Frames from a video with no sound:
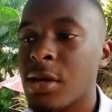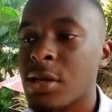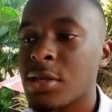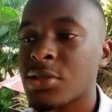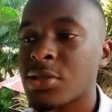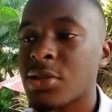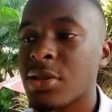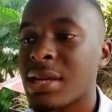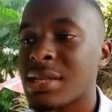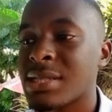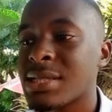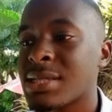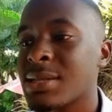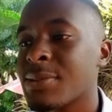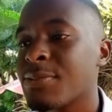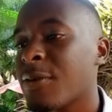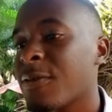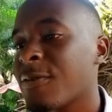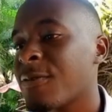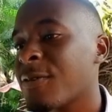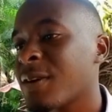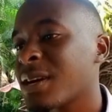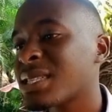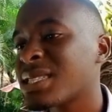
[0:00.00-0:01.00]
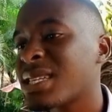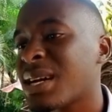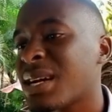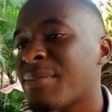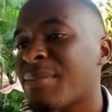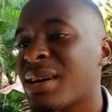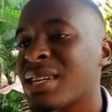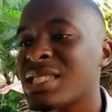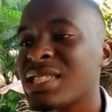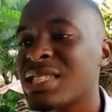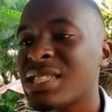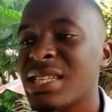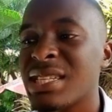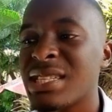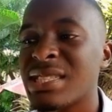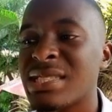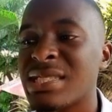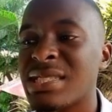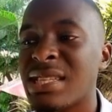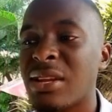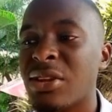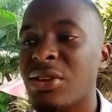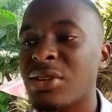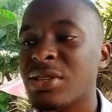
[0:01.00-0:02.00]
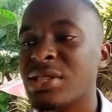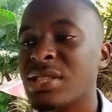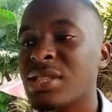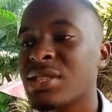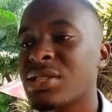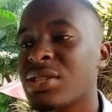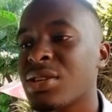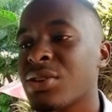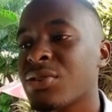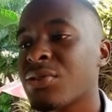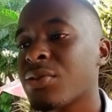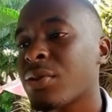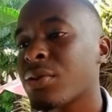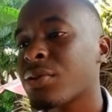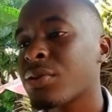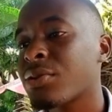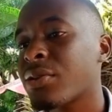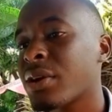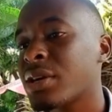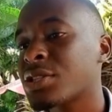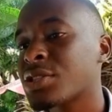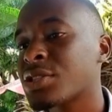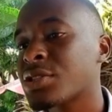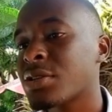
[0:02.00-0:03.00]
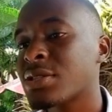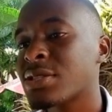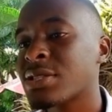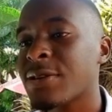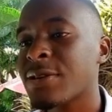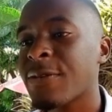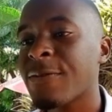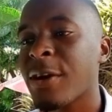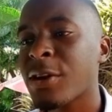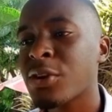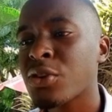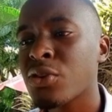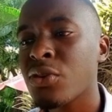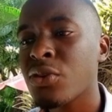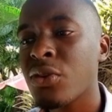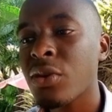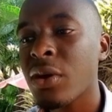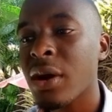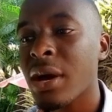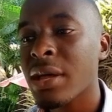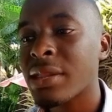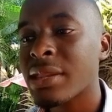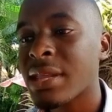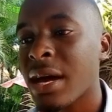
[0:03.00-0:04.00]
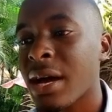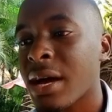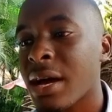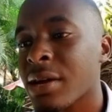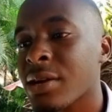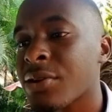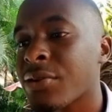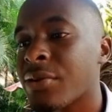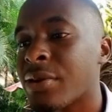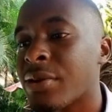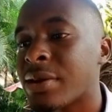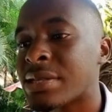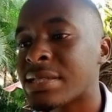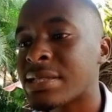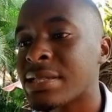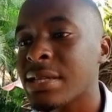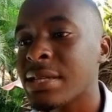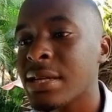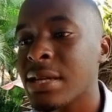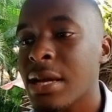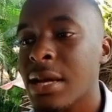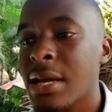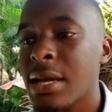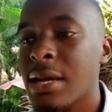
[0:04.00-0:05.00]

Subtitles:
So the simple vector machines, the logistic regressions, if you are to look at the accuracy,